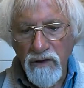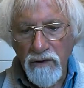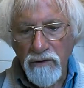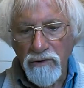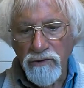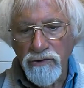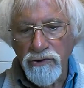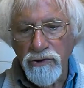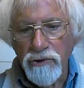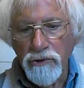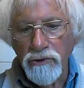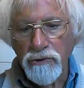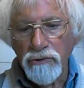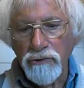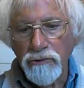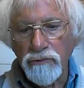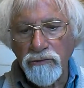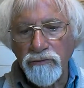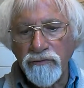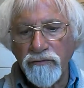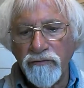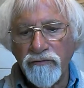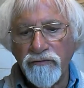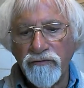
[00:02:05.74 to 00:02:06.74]

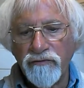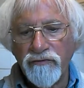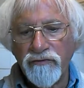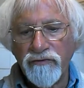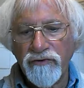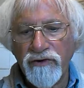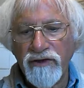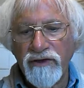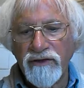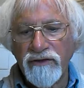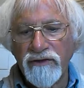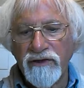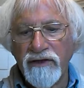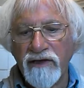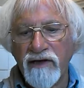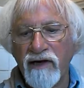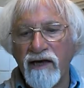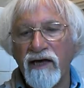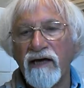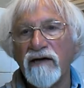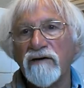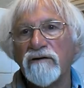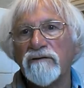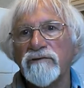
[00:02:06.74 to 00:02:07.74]
Jove in the
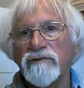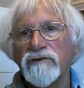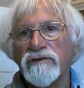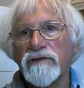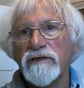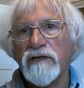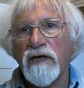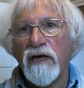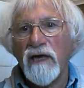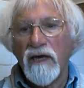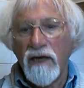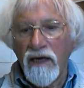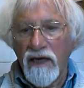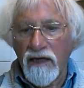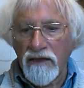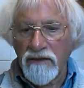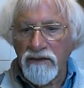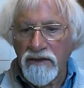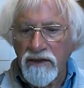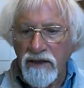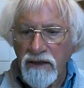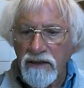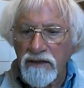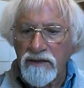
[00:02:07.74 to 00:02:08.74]
clouds
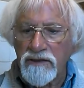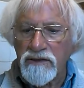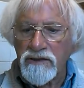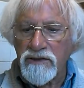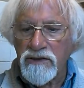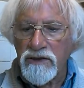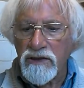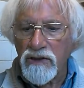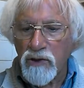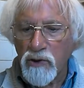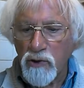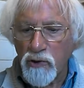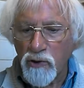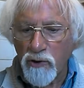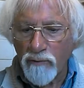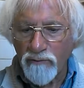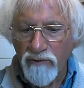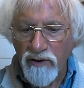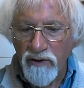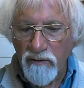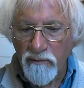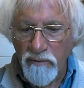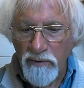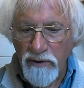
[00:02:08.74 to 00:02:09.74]
had his
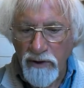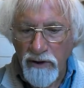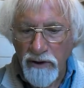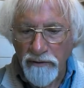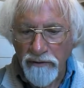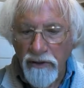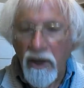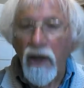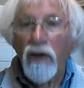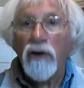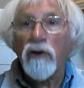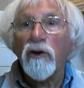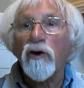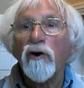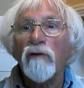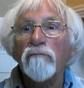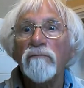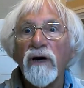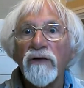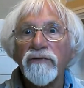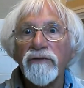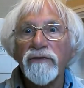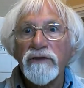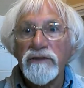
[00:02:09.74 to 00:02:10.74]
inhuman birth. No
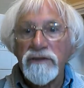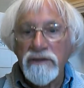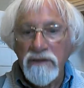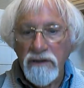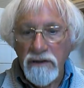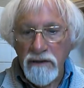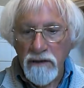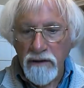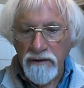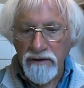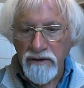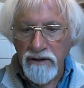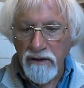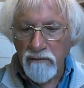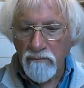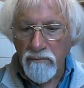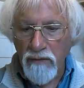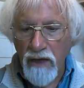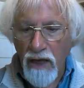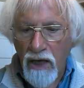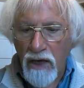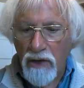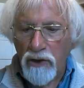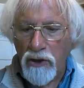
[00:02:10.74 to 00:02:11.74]
mother suckled him,
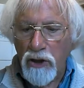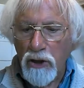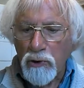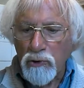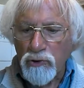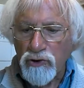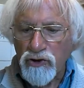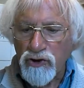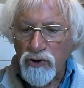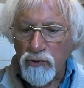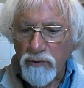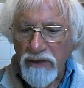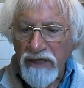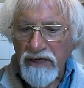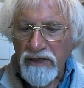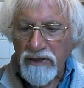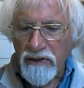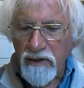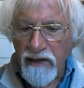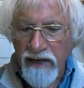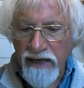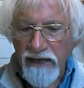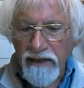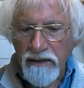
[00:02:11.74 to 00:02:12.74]
no
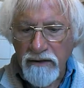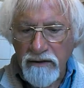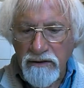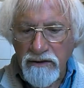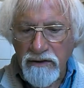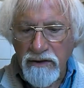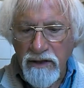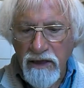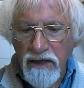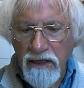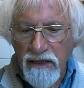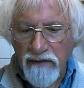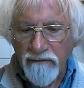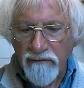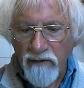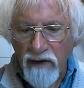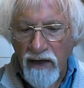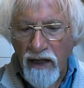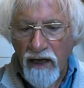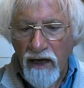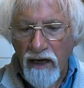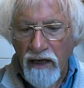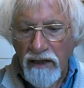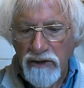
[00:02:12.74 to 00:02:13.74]
sweet land gave
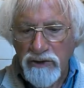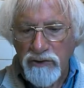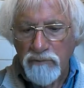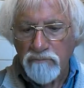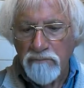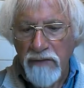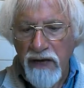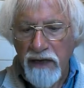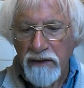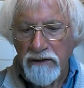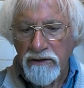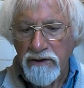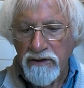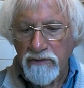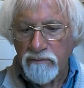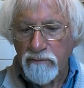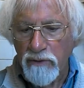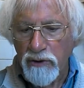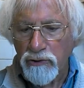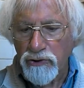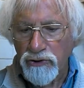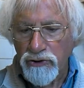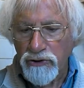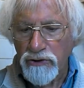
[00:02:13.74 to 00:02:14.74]
large mannered
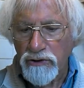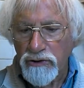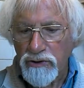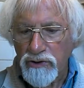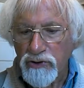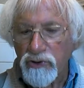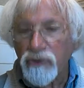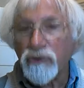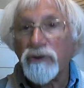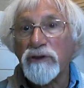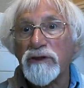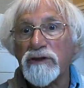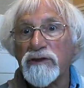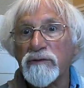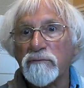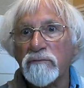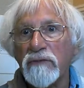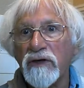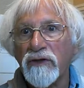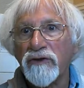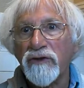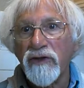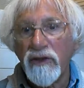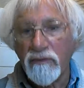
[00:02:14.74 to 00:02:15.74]
motions to his
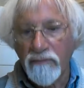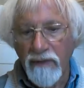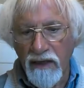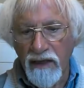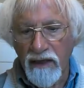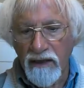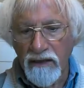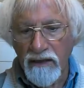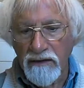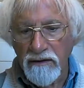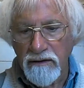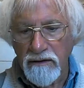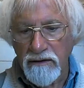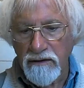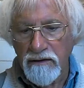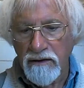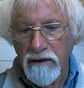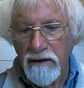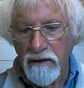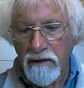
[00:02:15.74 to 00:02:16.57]
mythy mind.